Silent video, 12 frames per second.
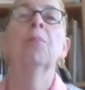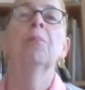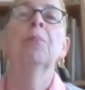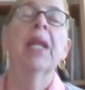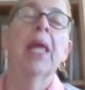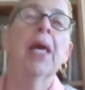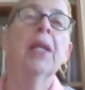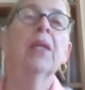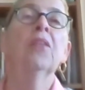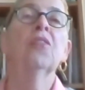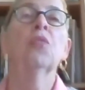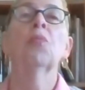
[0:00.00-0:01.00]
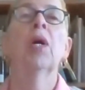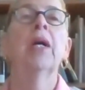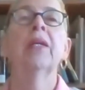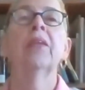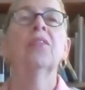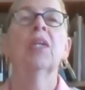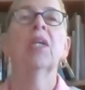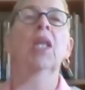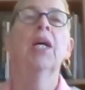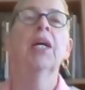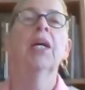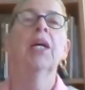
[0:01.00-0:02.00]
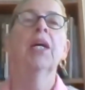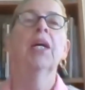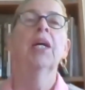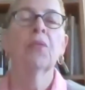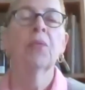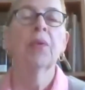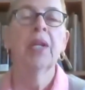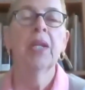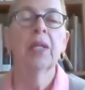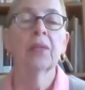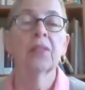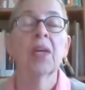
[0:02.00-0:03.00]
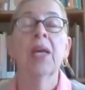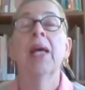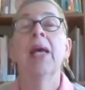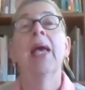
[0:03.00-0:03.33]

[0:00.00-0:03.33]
bananas and rice and a lot of other ingredients.